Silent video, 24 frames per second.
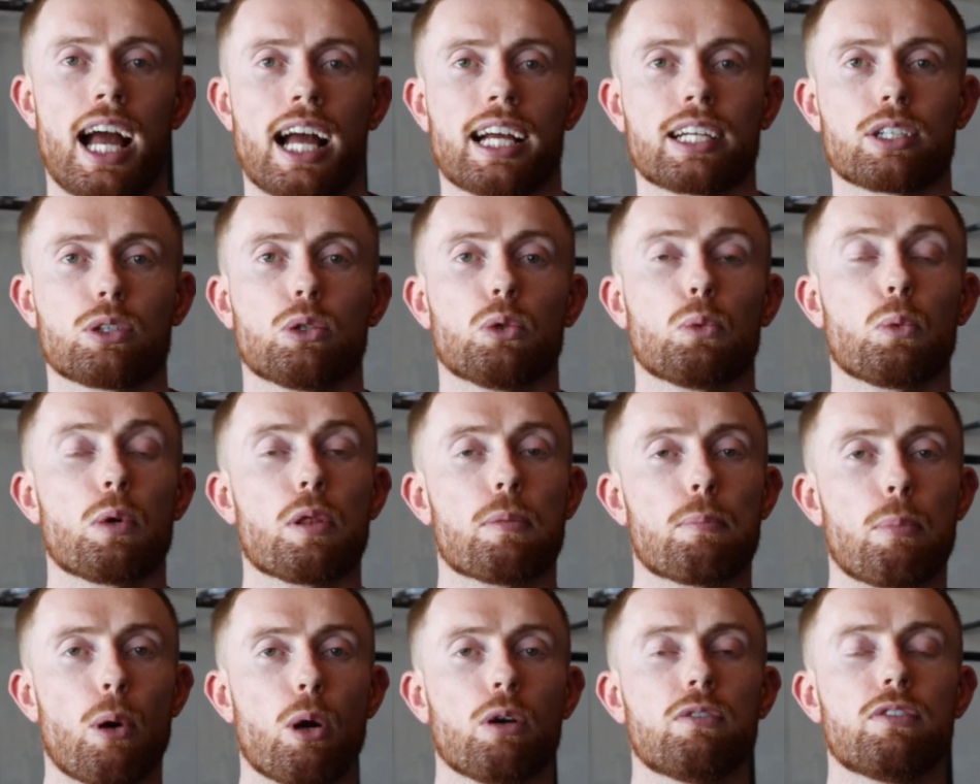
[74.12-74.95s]
angle
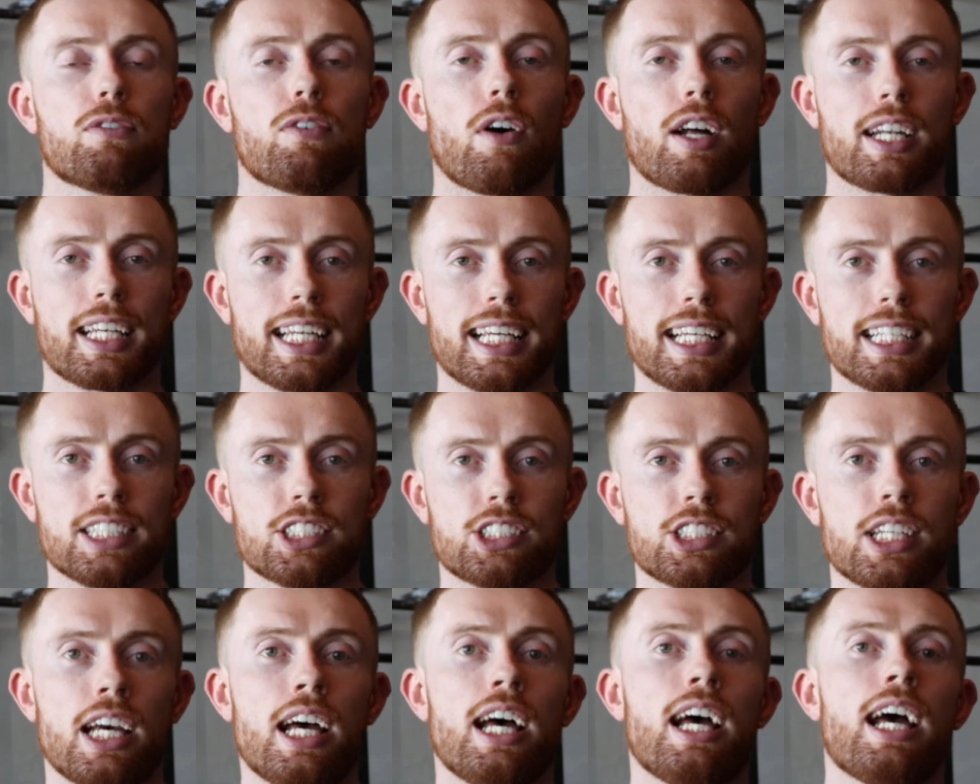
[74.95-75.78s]
with both of our
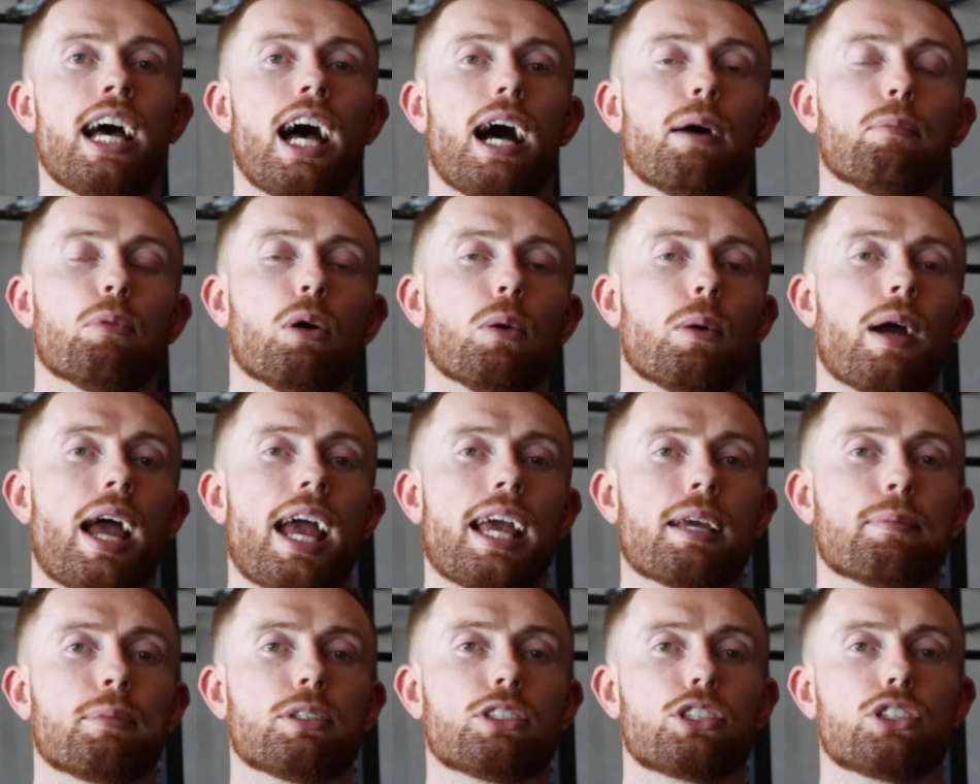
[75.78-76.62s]
knees, and what we're
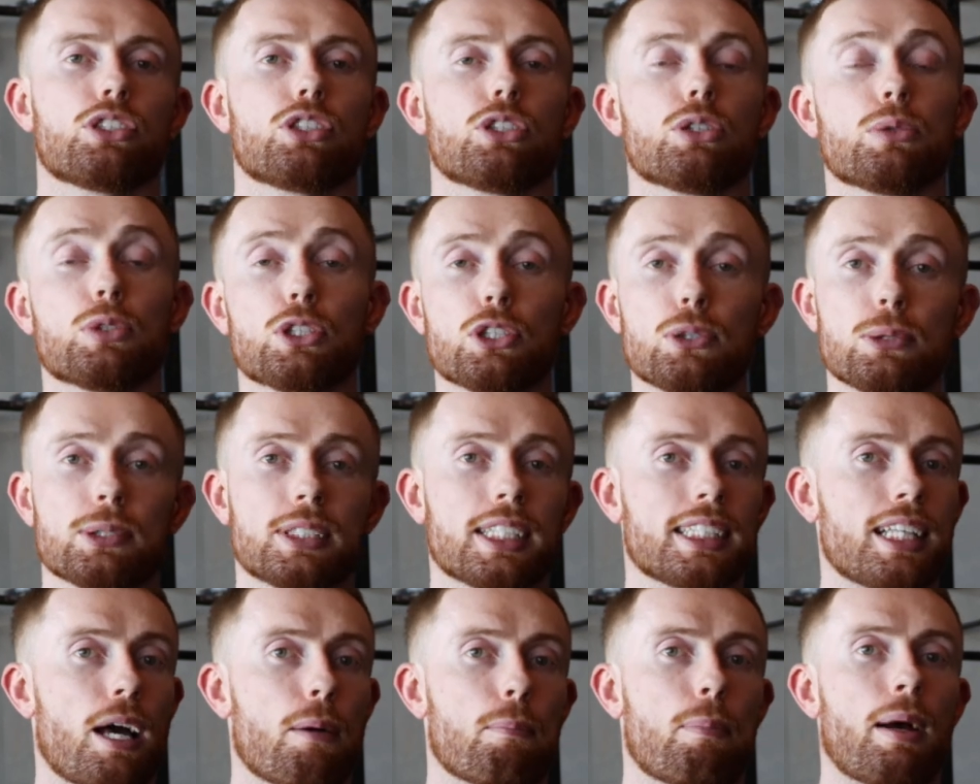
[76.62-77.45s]
aiming to do
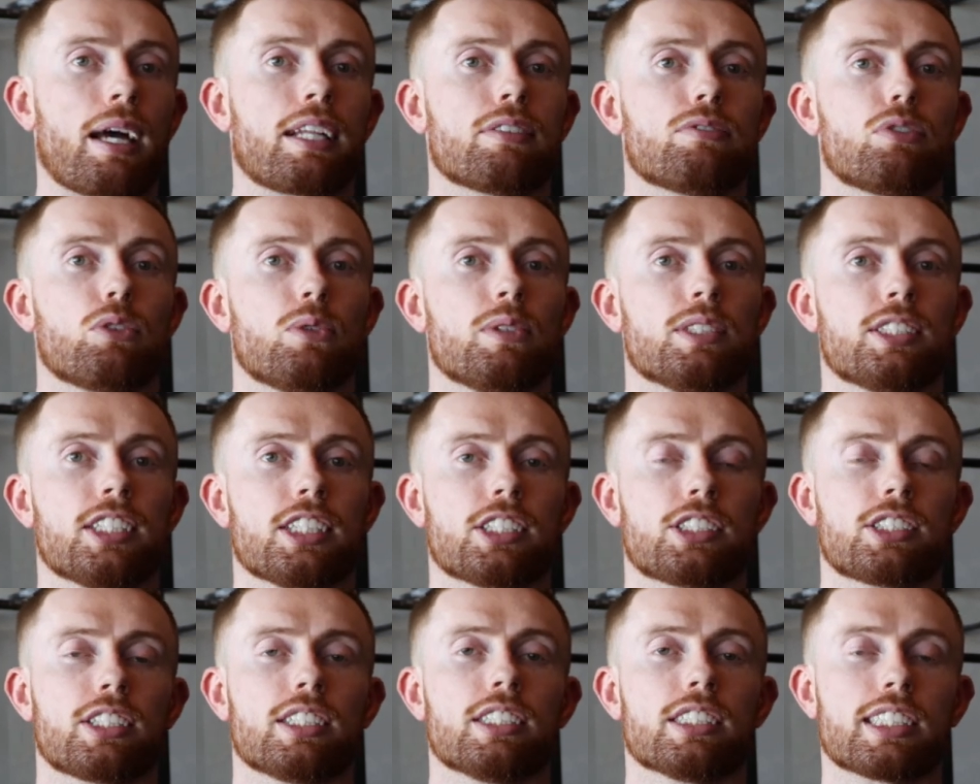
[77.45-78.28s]
using that band for
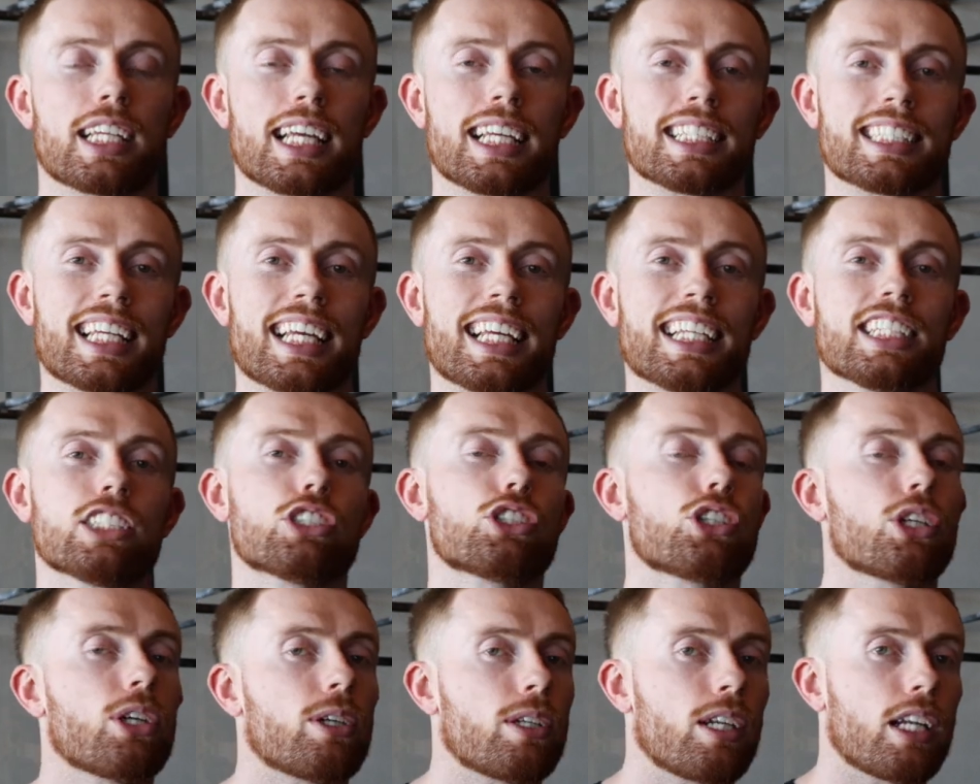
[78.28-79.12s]
resistance is
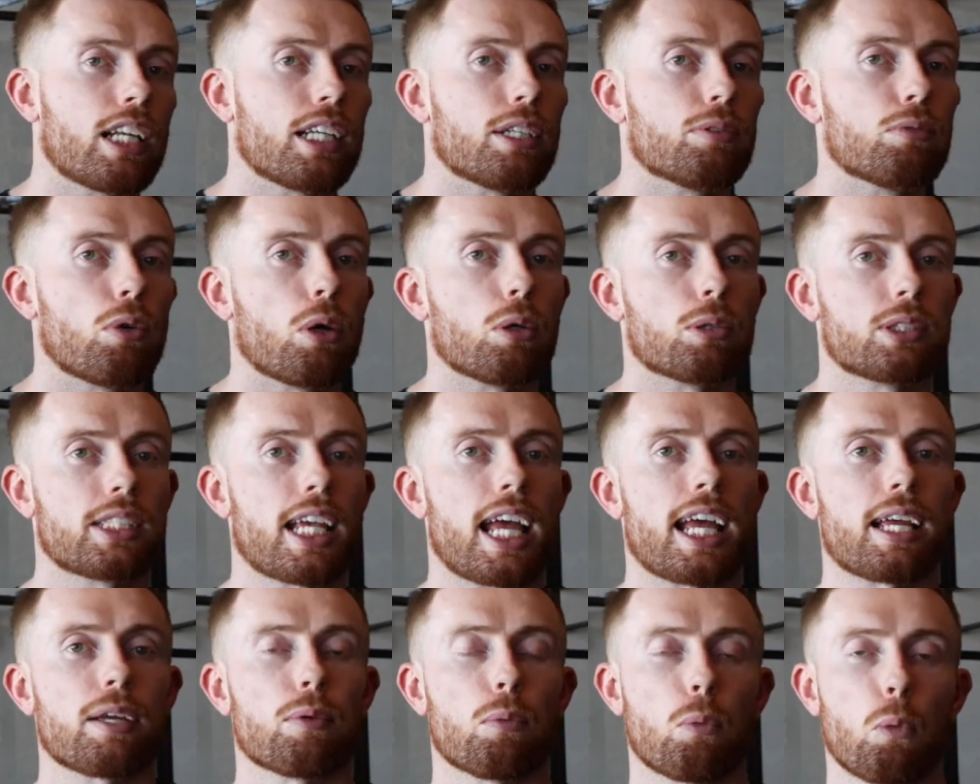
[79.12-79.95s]
internally
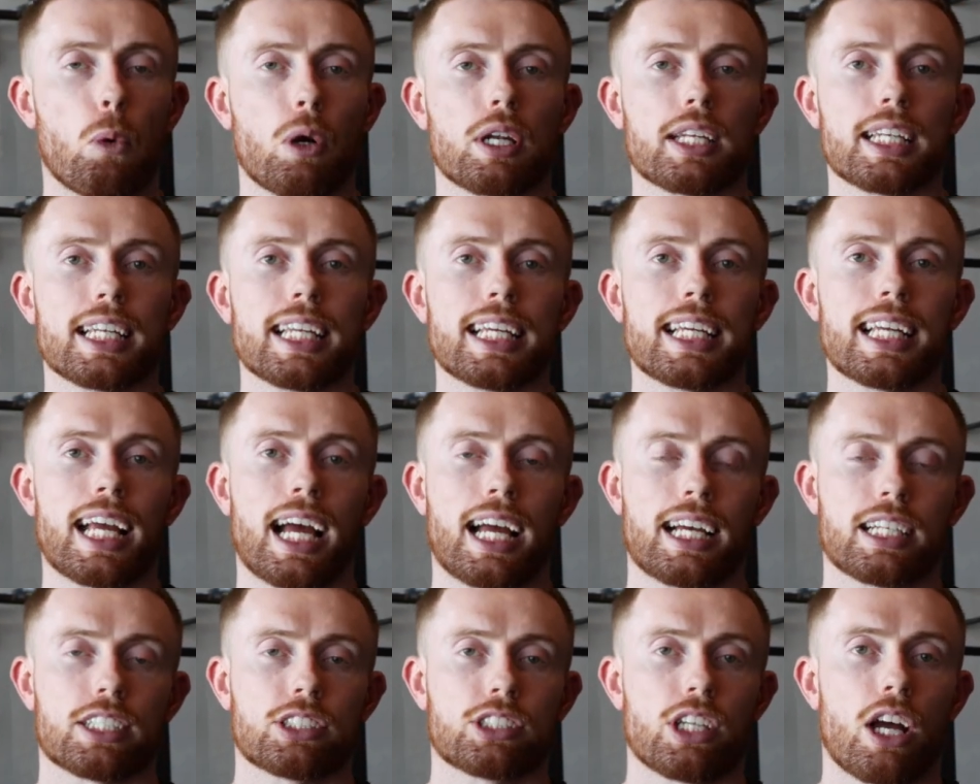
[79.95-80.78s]
rotate one knee
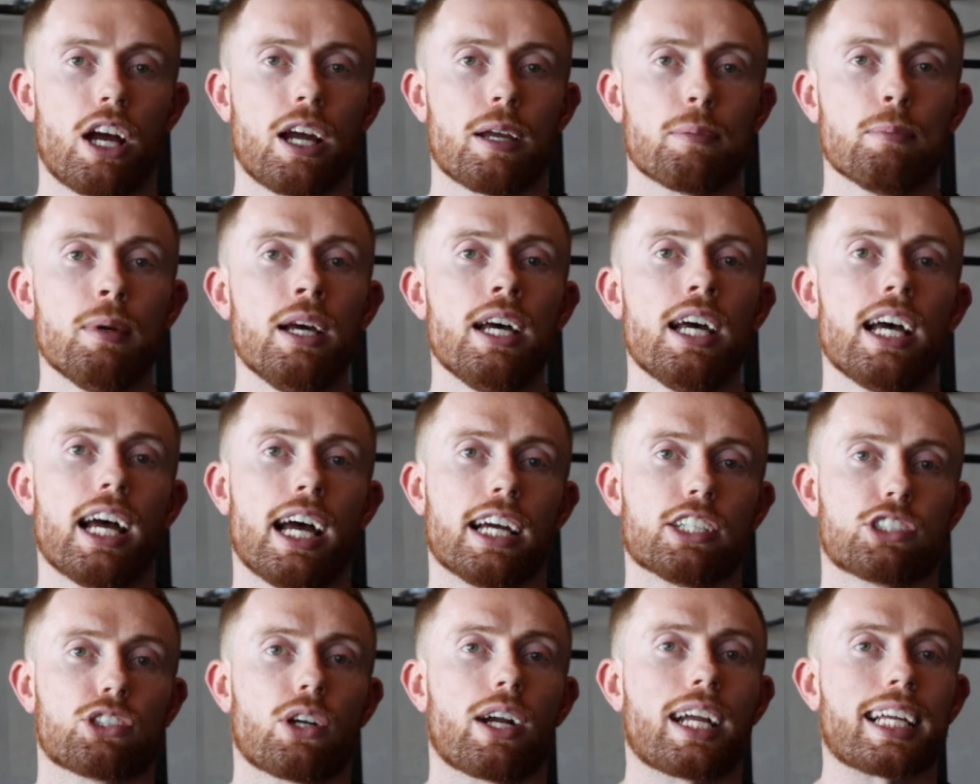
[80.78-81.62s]
at a time
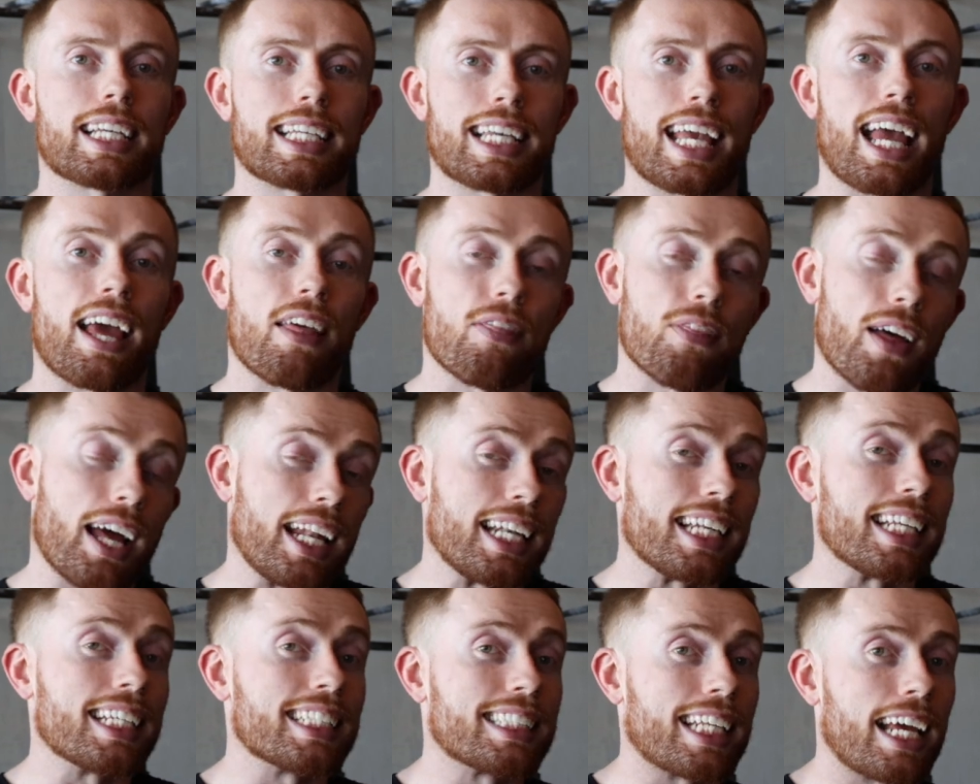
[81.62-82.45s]
and try and get
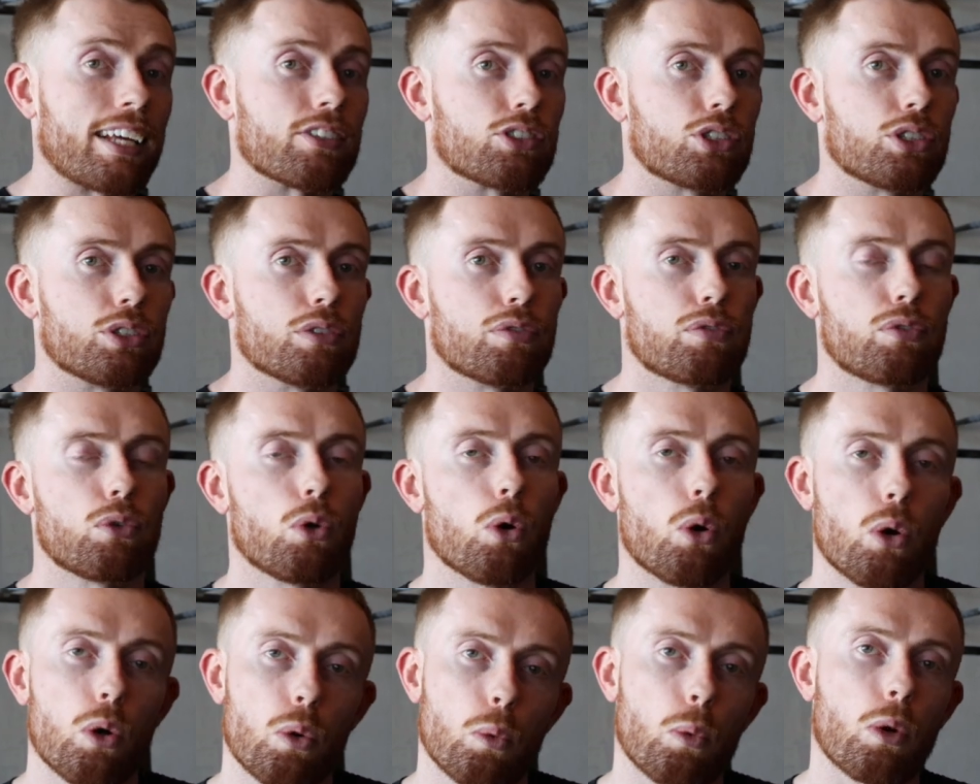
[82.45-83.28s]
that knee down to the
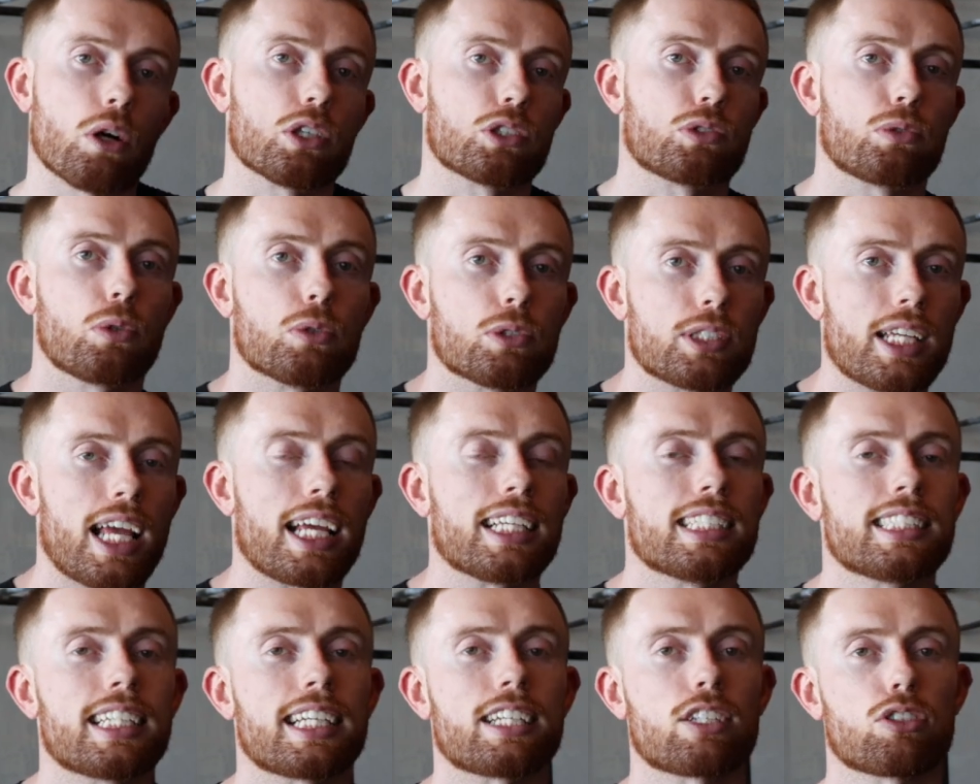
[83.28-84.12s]
floor whilst
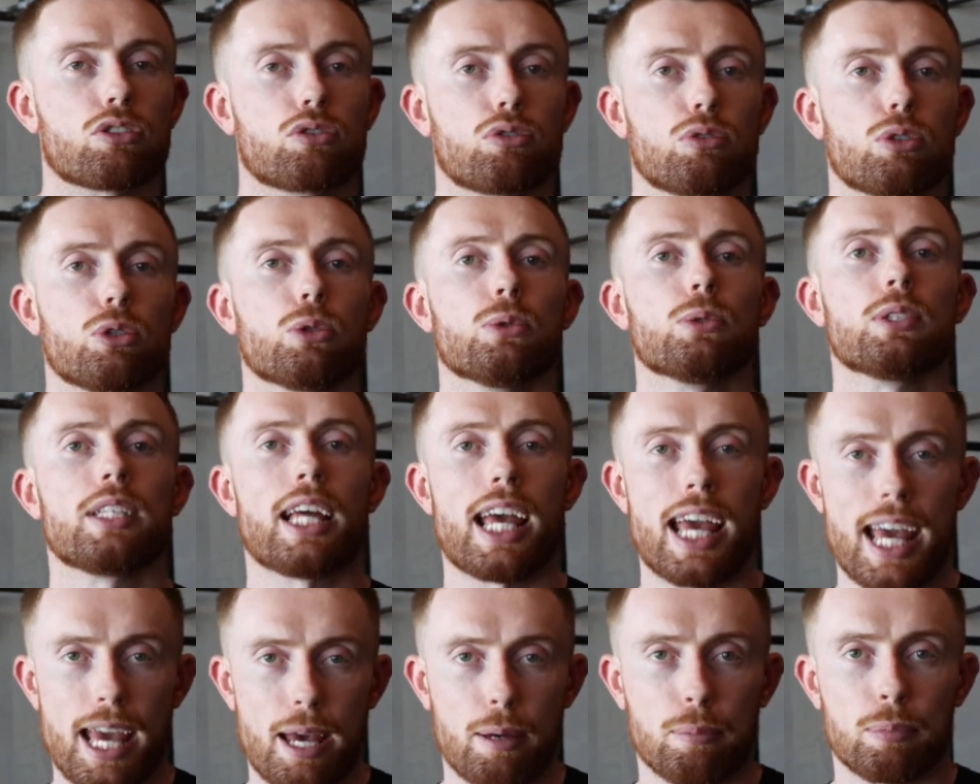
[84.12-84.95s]
rotating through the
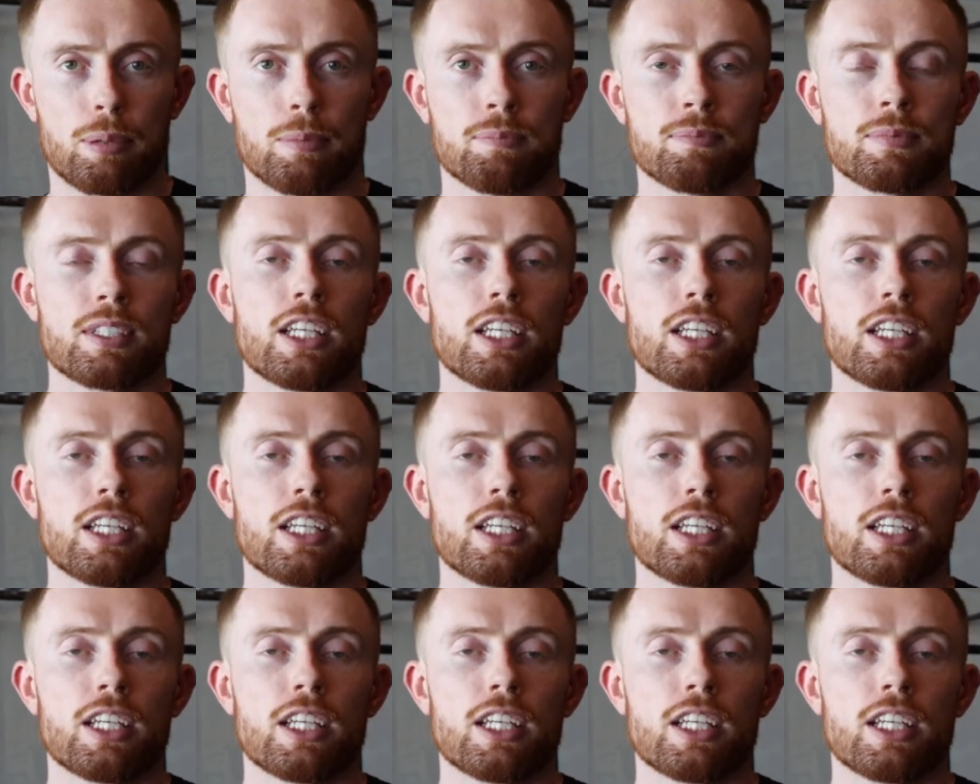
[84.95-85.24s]
hip.